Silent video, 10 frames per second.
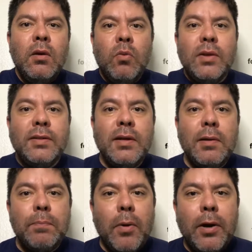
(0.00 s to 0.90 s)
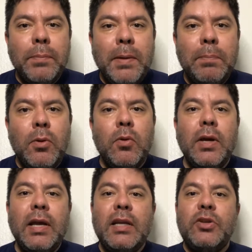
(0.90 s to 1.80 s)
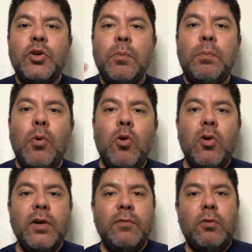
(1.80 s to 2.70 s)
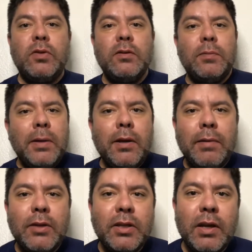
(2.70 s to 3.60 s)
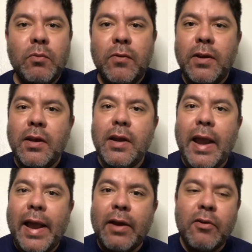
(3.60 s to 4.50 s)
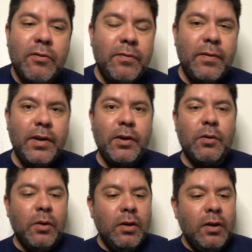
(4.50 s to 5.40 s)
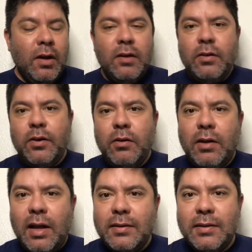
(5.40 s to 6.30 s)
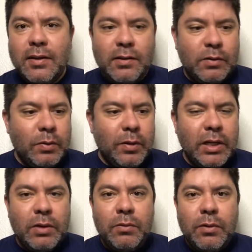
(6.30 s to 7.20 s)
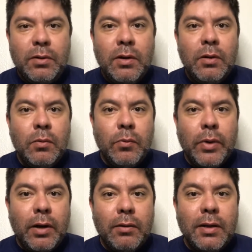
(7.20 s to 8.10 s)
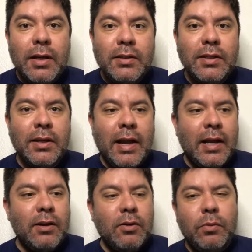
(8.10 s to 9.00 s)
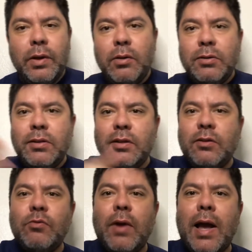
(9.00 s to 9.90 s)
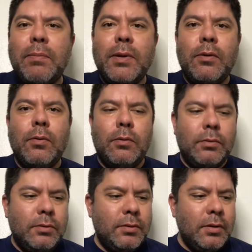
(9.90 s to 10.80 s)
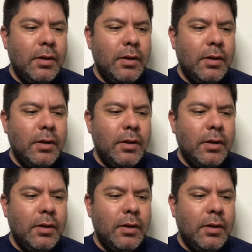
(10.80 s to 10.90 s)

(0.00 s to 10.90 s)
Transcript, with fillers: What's up, party people? It's your boy Voltron Supreme coming at you again with another Ankr video. So you know, lots of times we're in when we are looking into Ankr, we go into these rabbit holes,